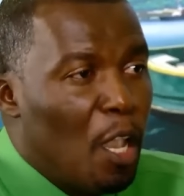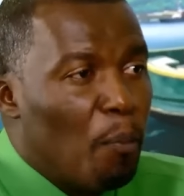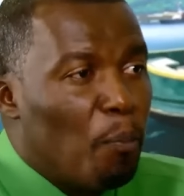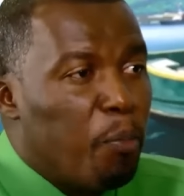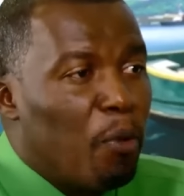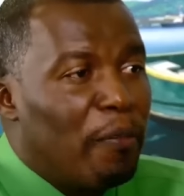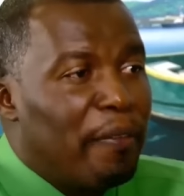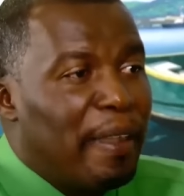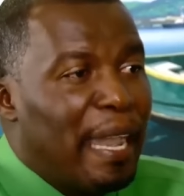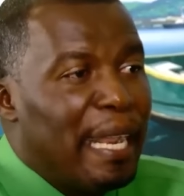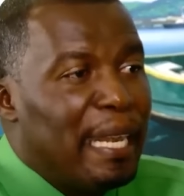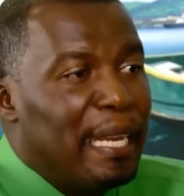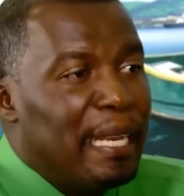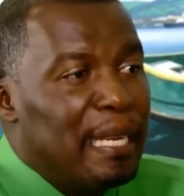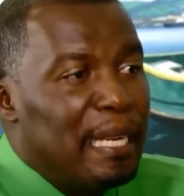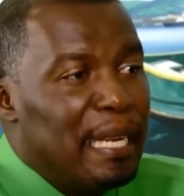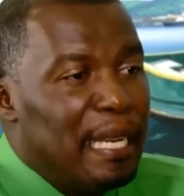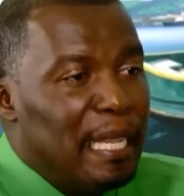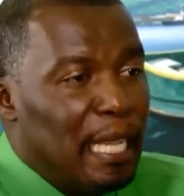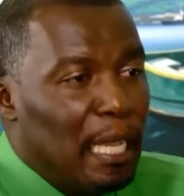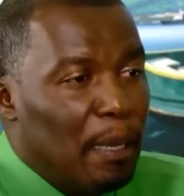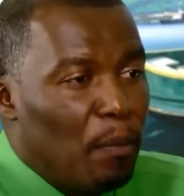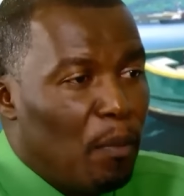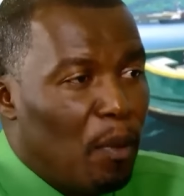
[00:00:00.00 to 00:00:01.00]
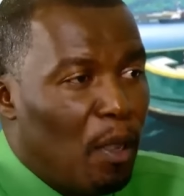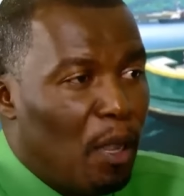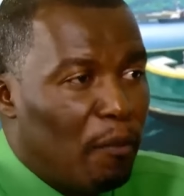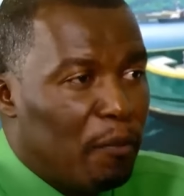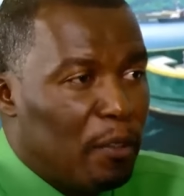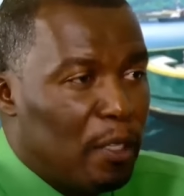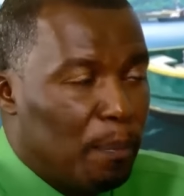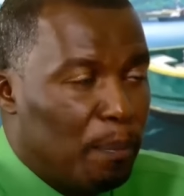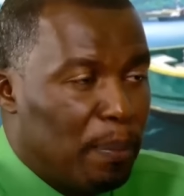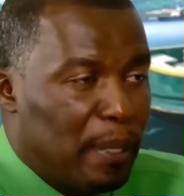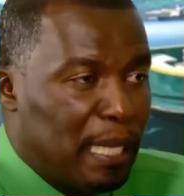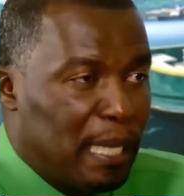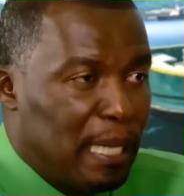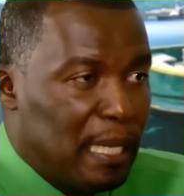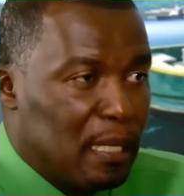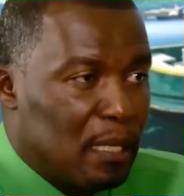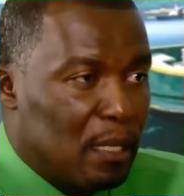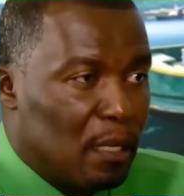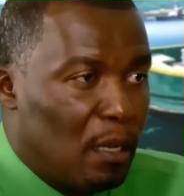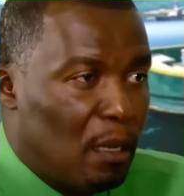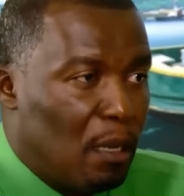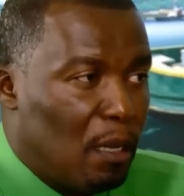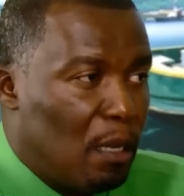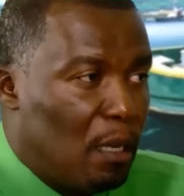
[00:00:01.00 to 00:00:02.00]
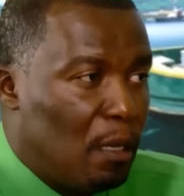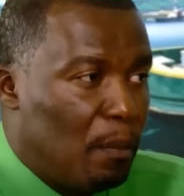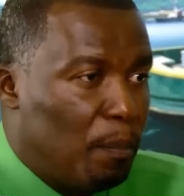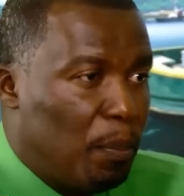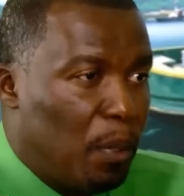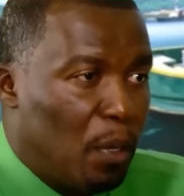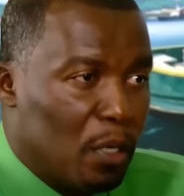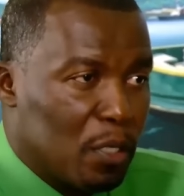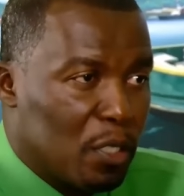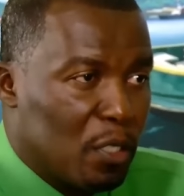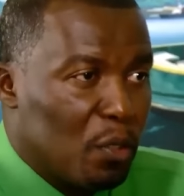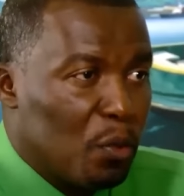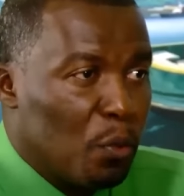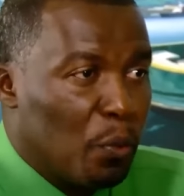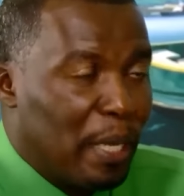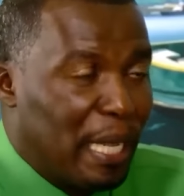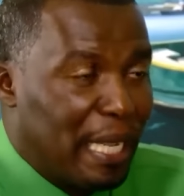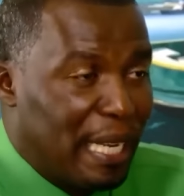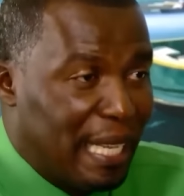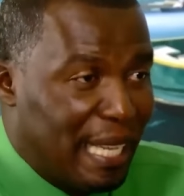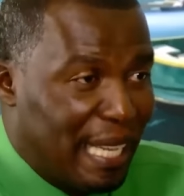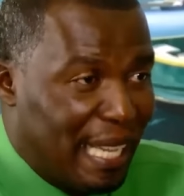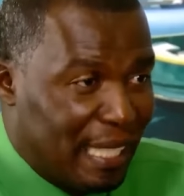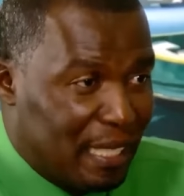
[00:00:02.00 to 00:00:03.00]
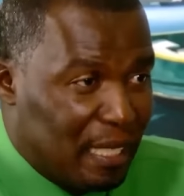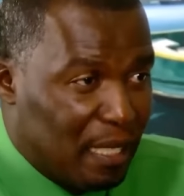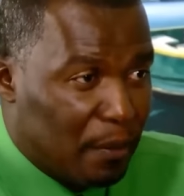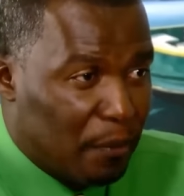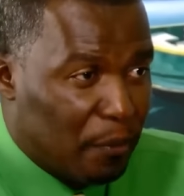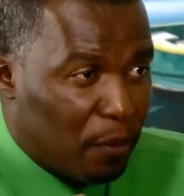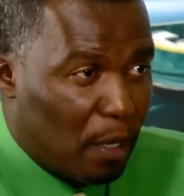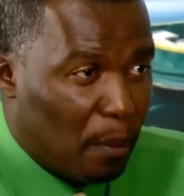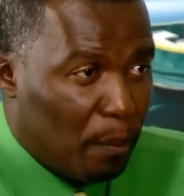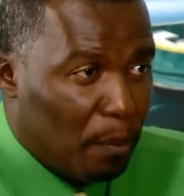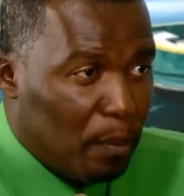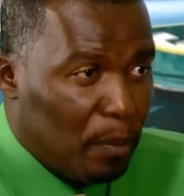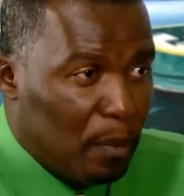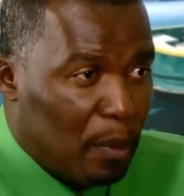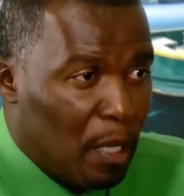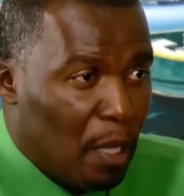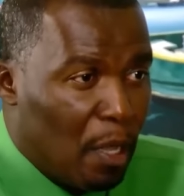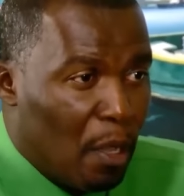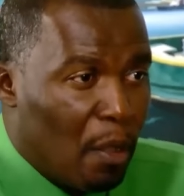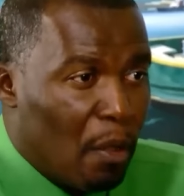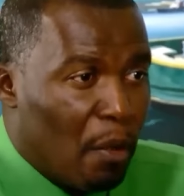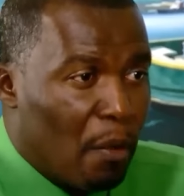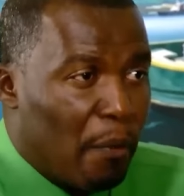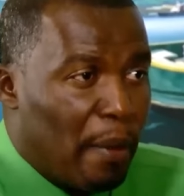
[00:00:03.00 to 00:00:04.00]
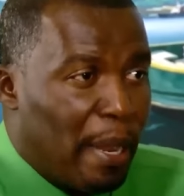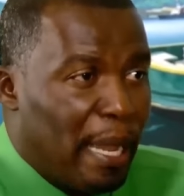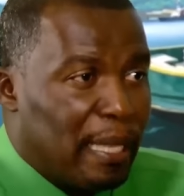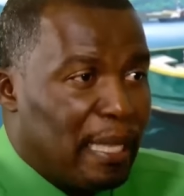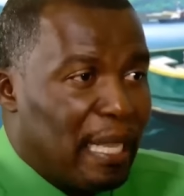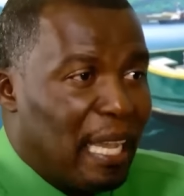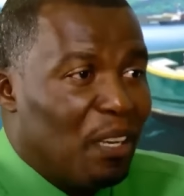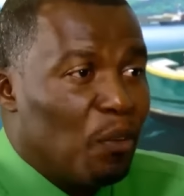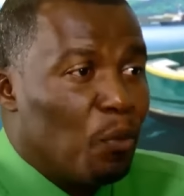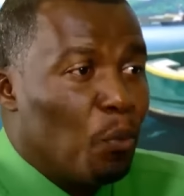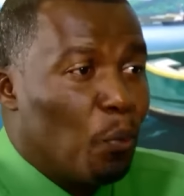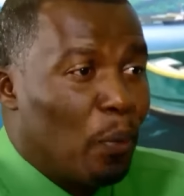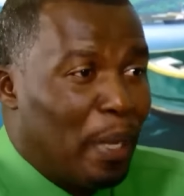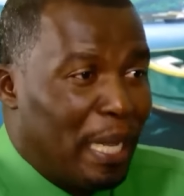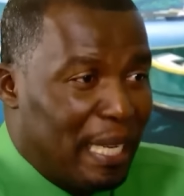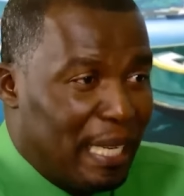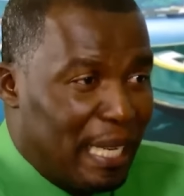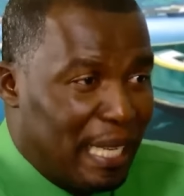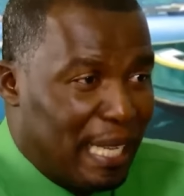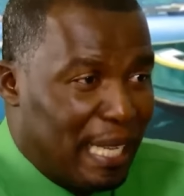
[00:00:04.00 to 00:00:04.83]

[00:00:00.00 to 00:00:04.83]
Provide the name of the place or person where they get it from, right, and when